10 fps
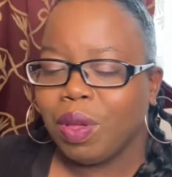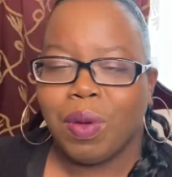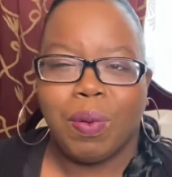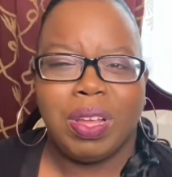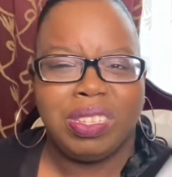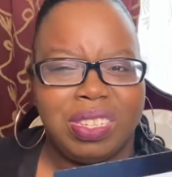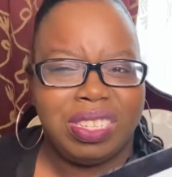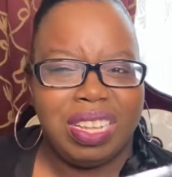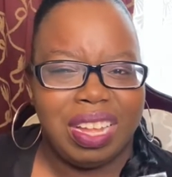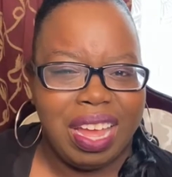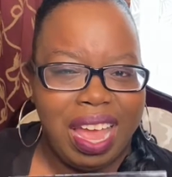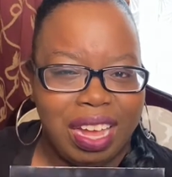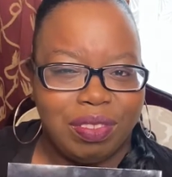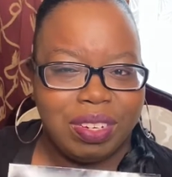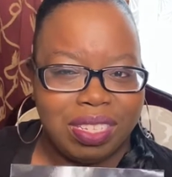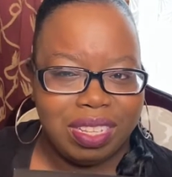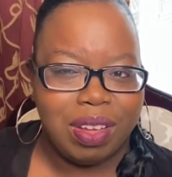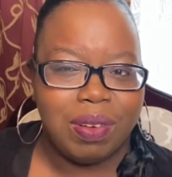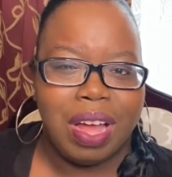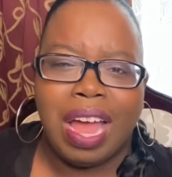Once you've seen a handwritten
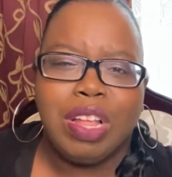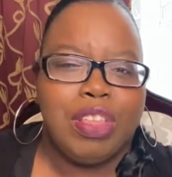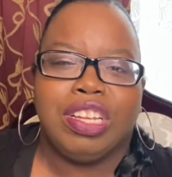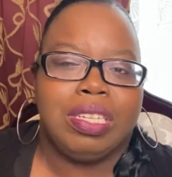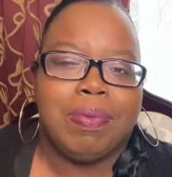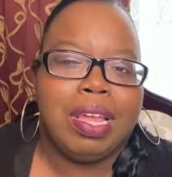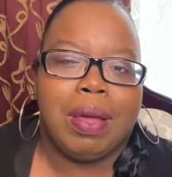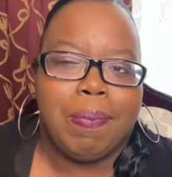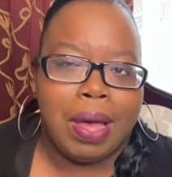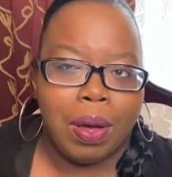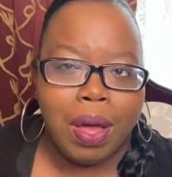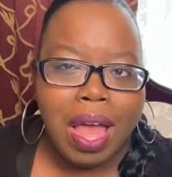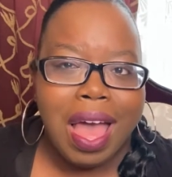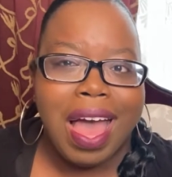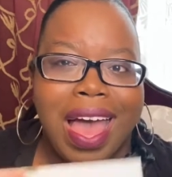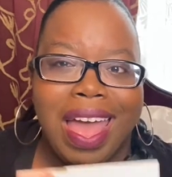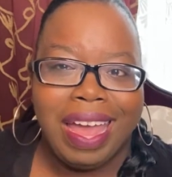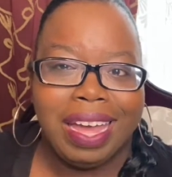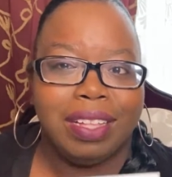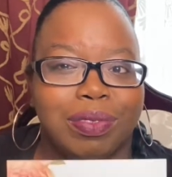note, I don't know, there's something about a
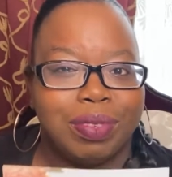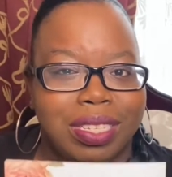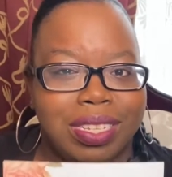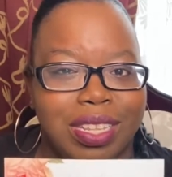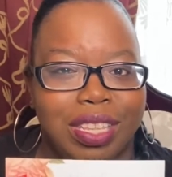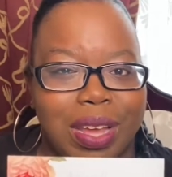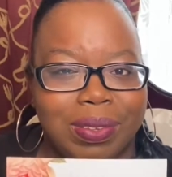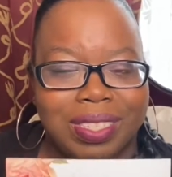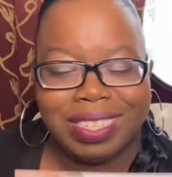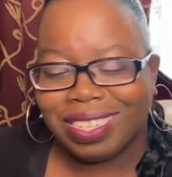handwritten note.